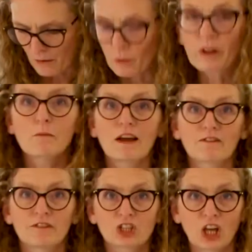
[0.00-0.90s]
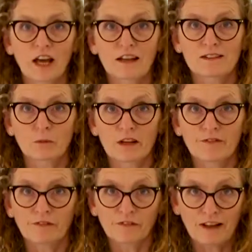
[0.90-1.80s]
we can make fish cakes with
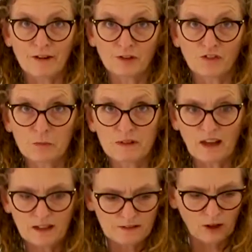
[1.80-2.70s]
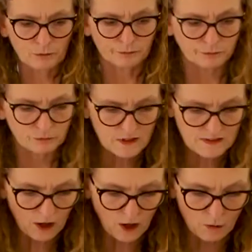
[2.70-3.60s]
leftover potato.
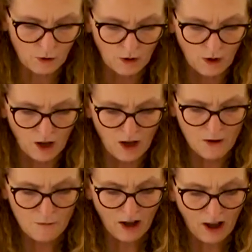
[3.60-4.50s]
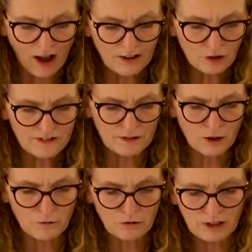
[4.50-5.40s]
So I've got
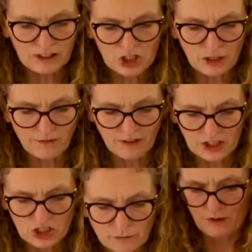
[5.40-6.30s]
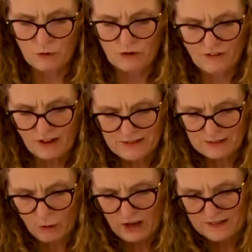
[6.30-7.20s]
some really cheap fish. If I
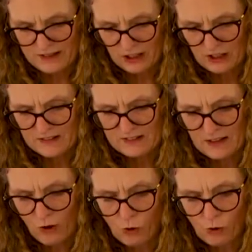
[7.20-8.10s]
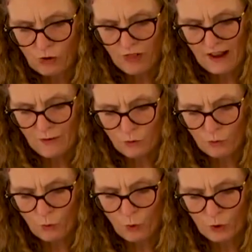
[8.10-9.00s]
squeeze it, can you see all that
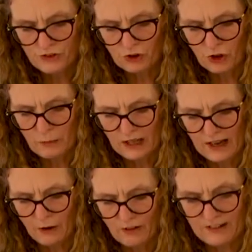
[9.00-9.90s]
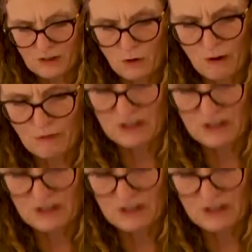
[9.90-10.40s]
water coming out? That's come out when